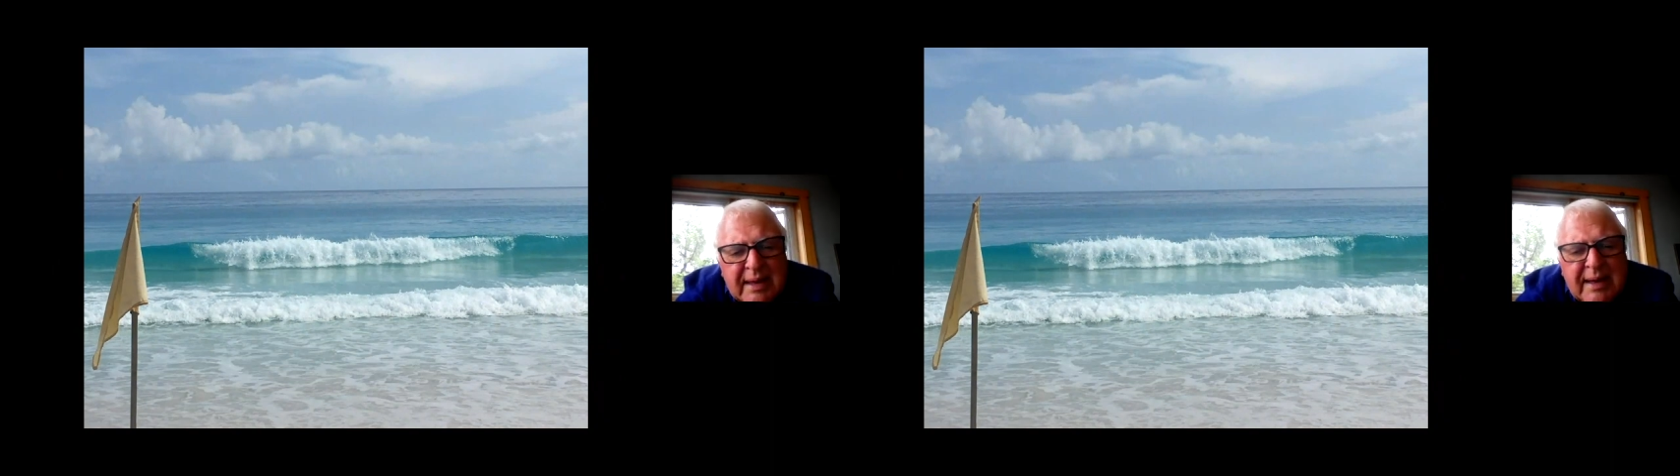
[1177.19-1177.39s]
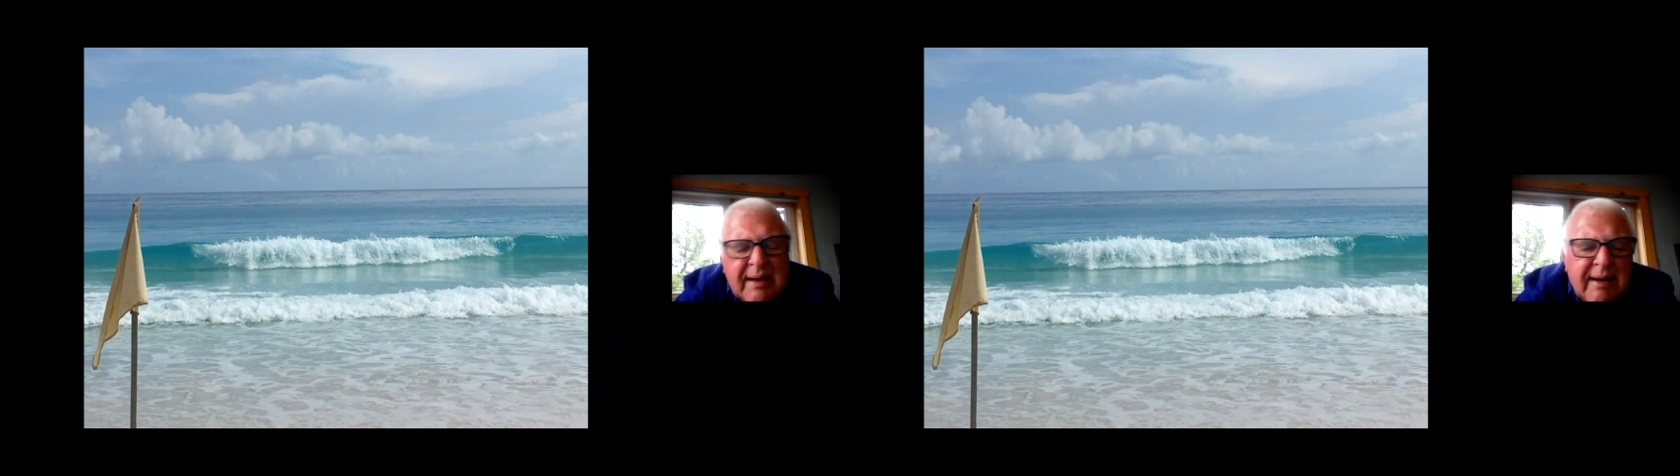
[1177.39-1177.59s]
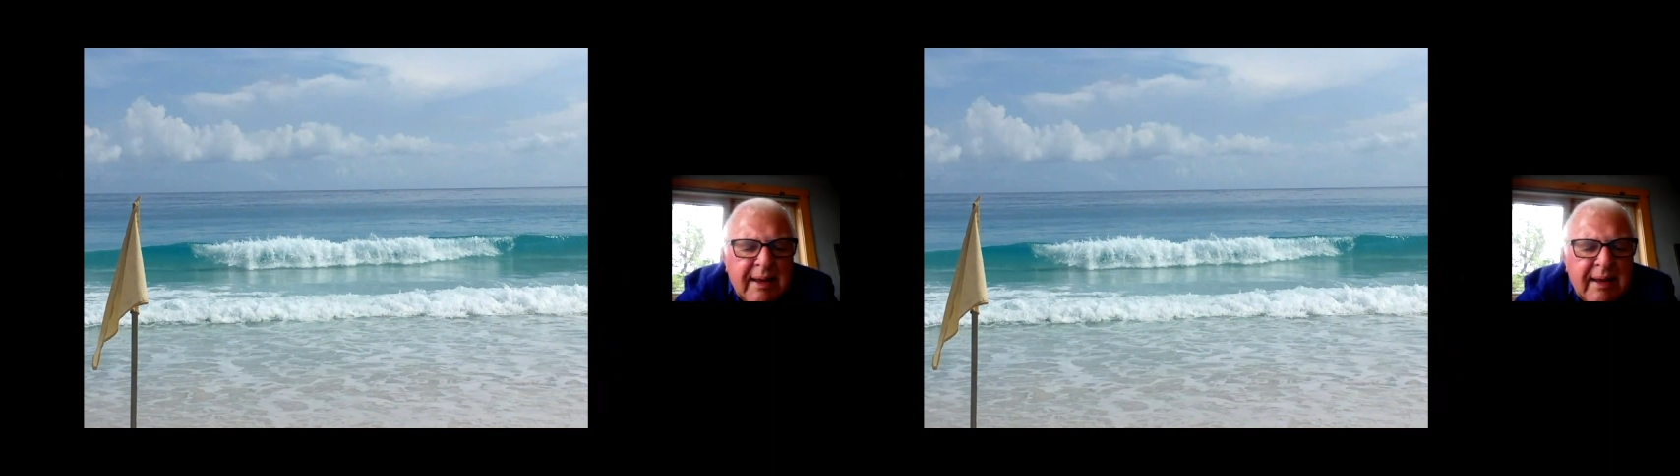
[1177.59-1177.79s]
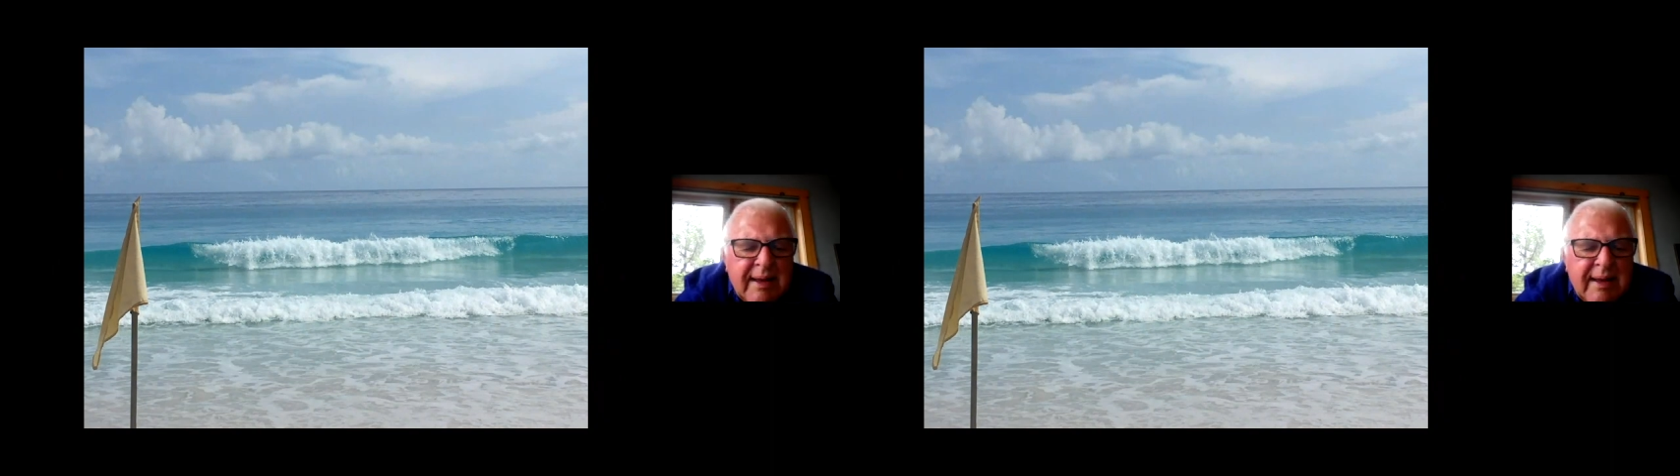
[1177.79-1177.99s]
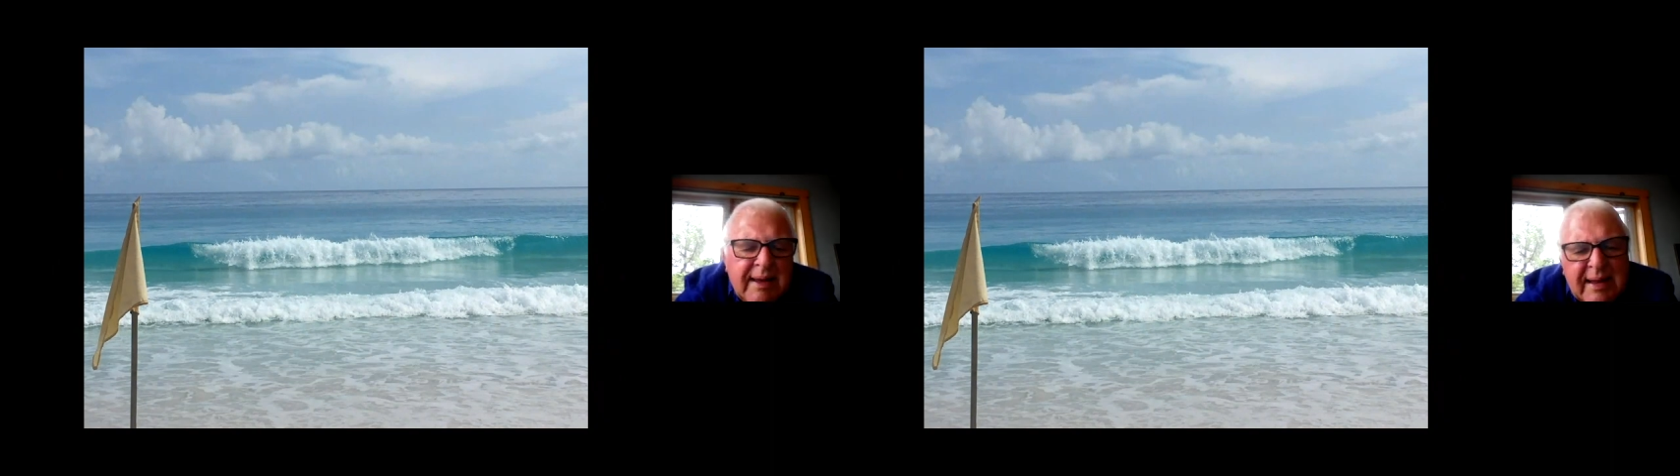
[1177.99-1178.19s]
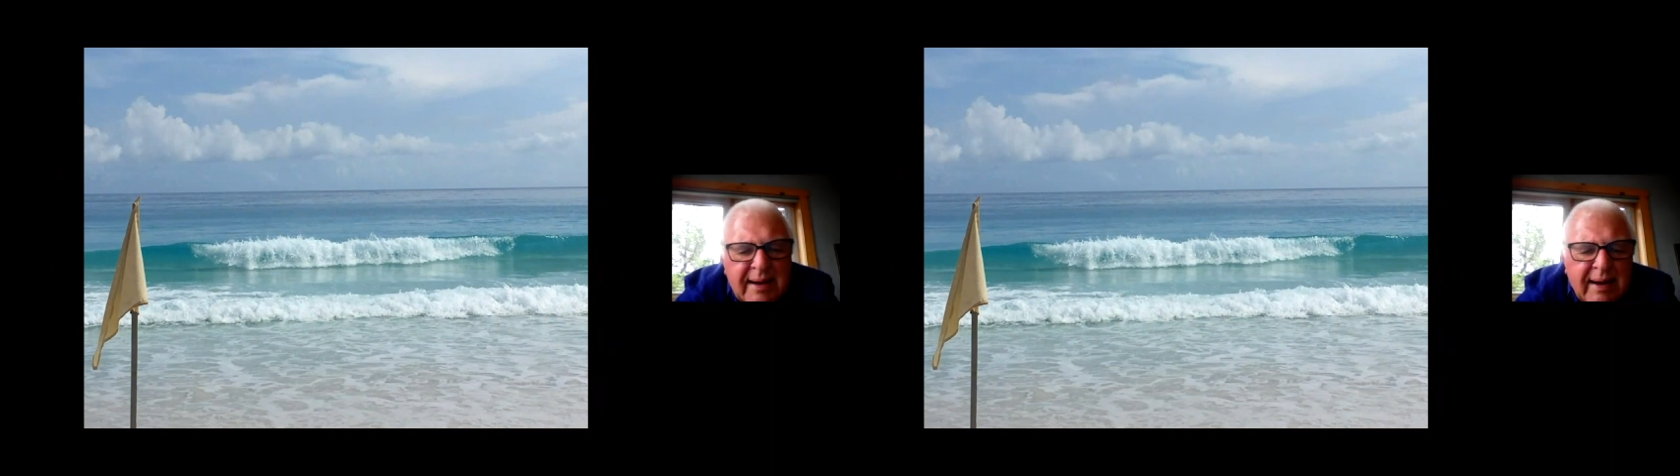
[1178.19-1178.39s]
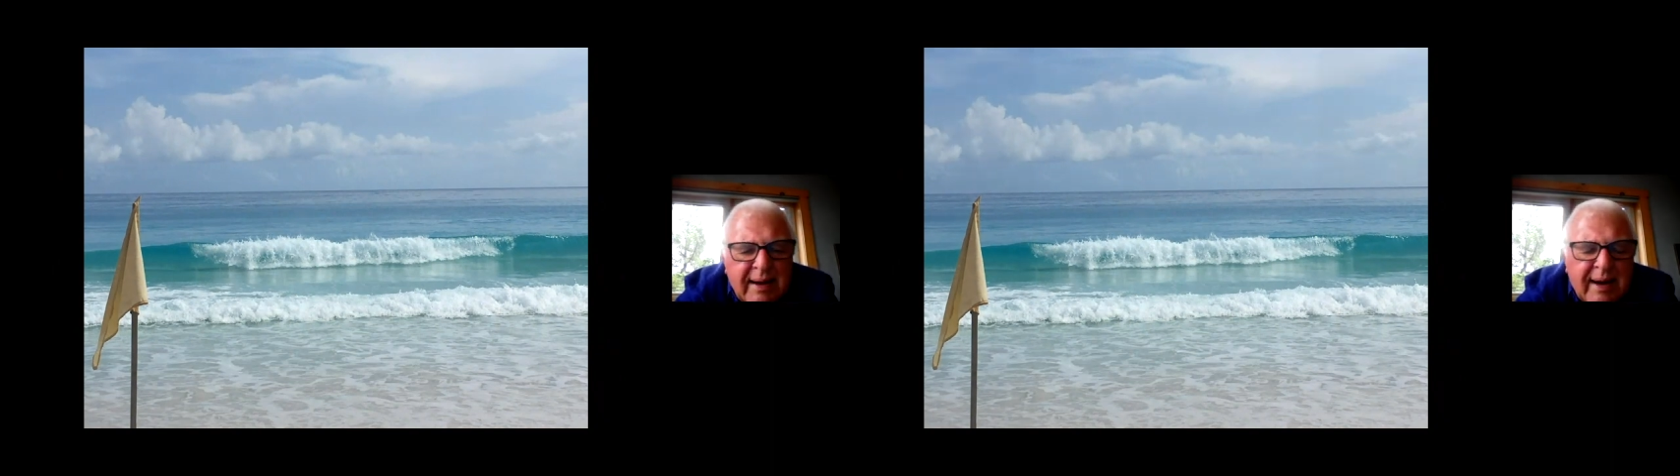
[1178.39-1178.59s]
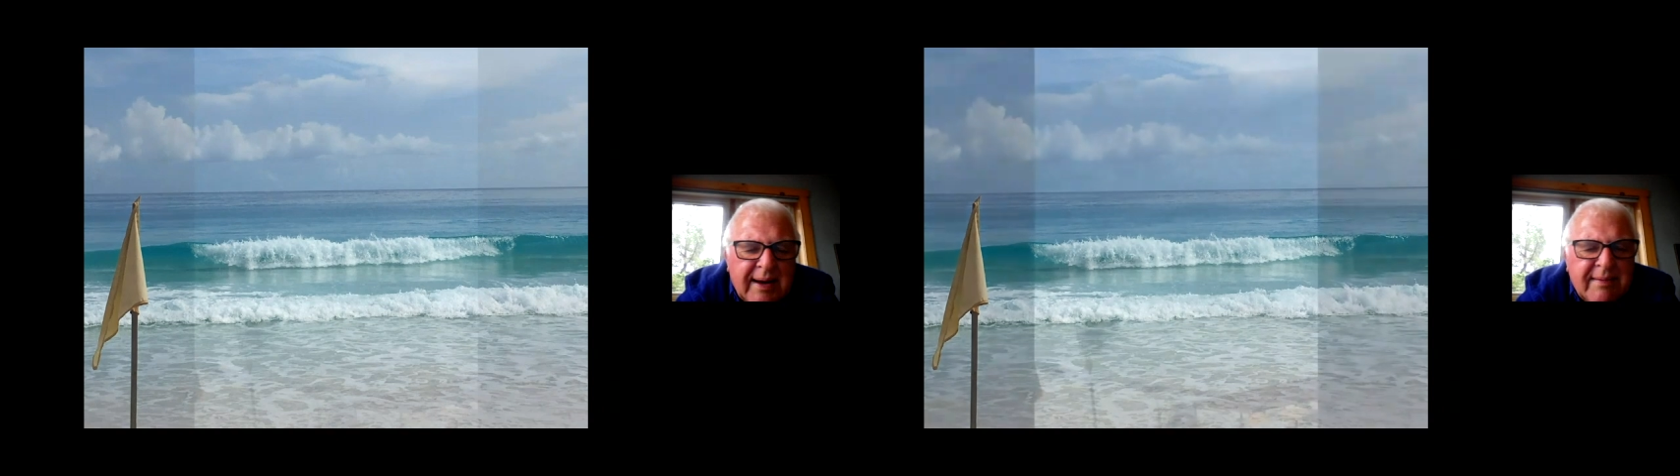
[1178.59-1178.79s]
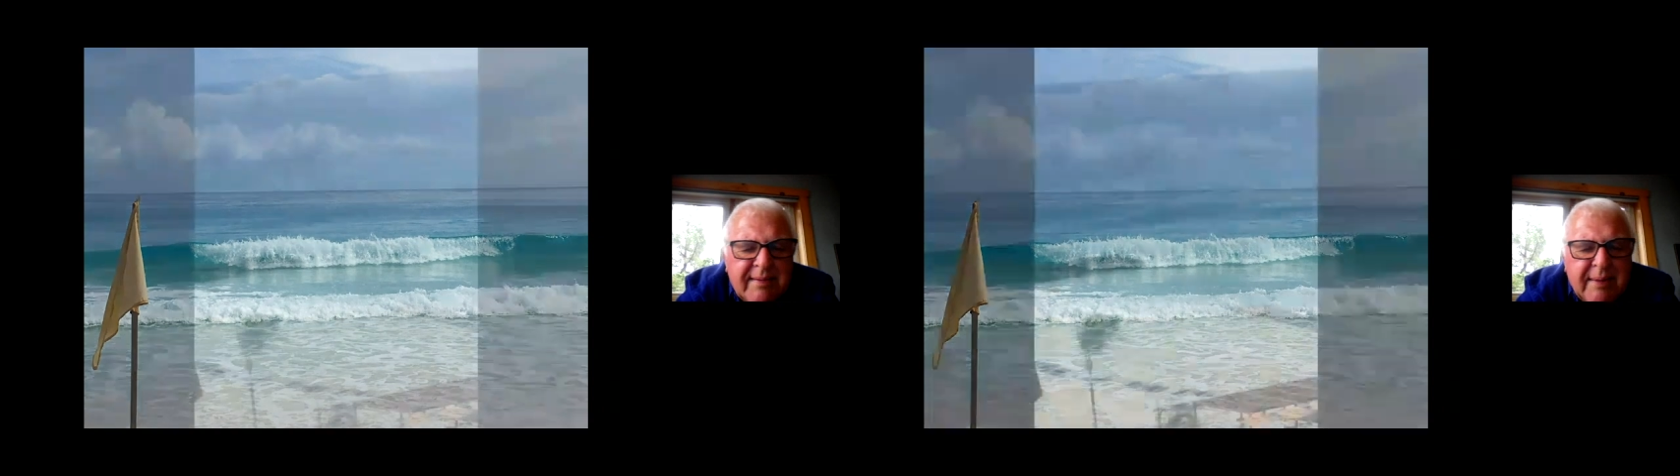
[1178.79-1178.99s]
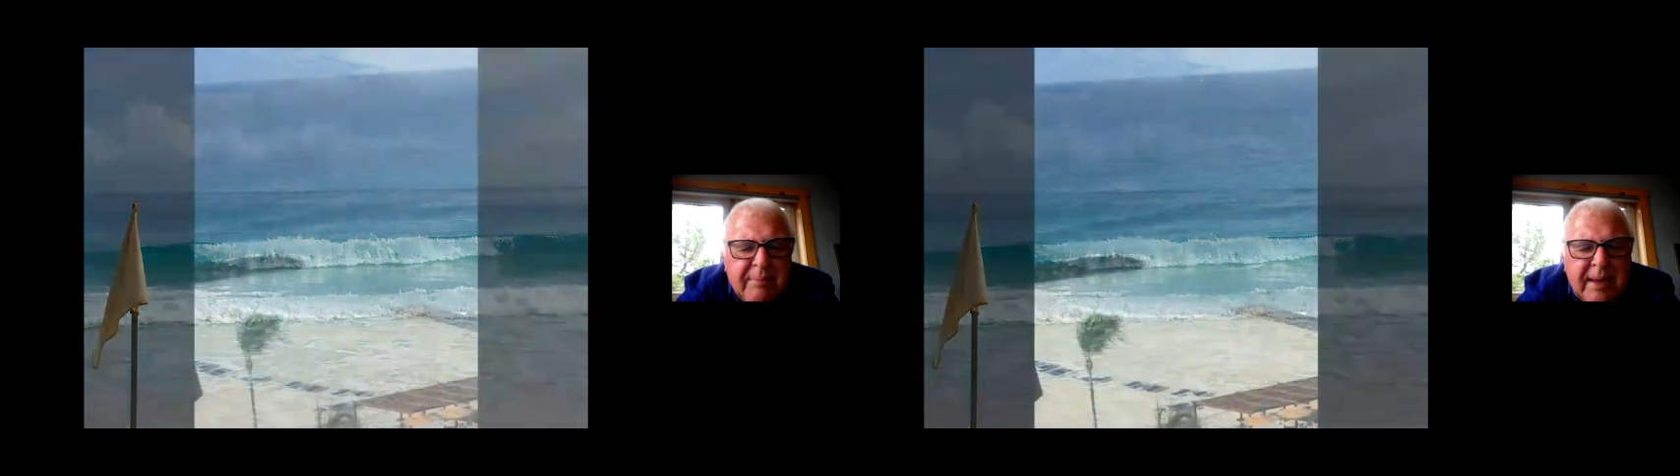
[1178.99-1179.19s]
late
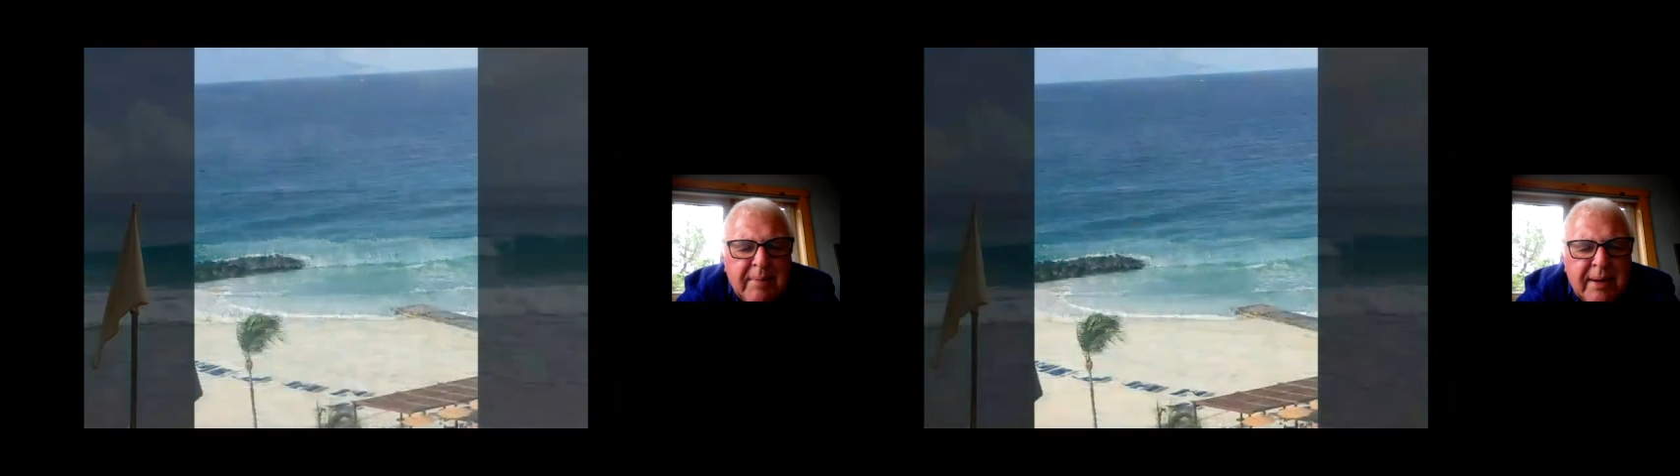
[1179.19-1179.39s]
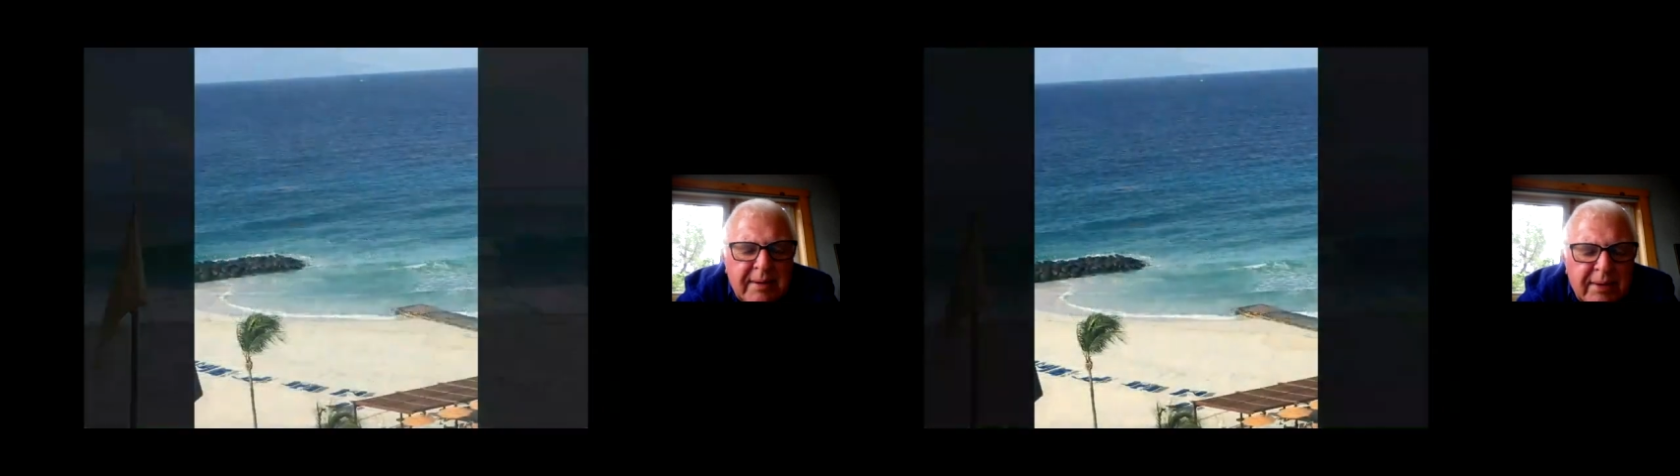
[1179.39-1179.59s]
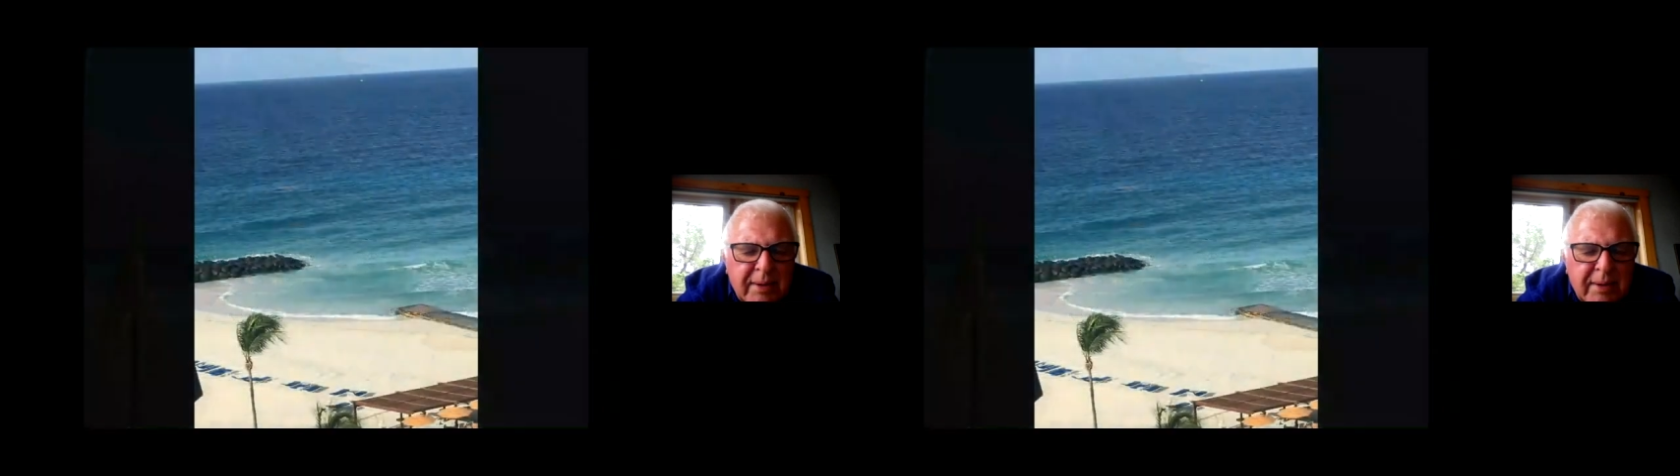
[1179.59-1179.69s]
August, September,